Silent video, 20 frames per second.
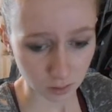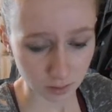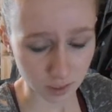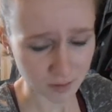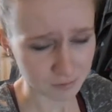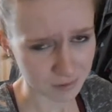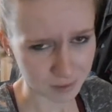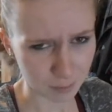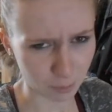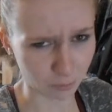
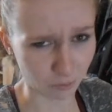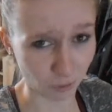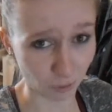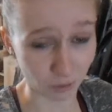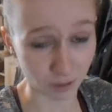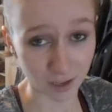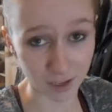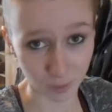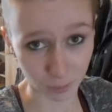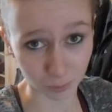Definitely
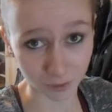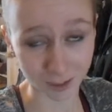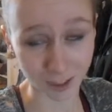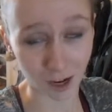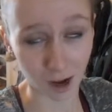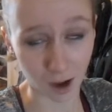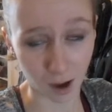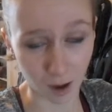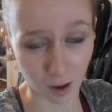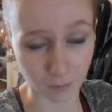before this one,
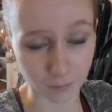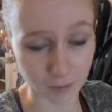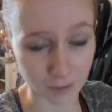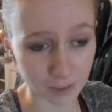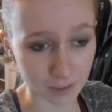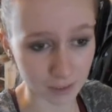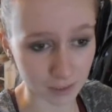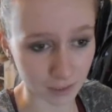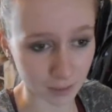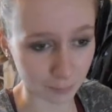
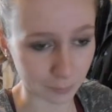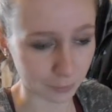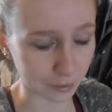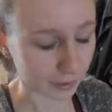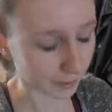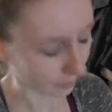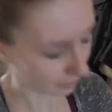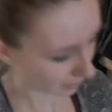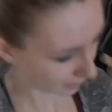obviously, but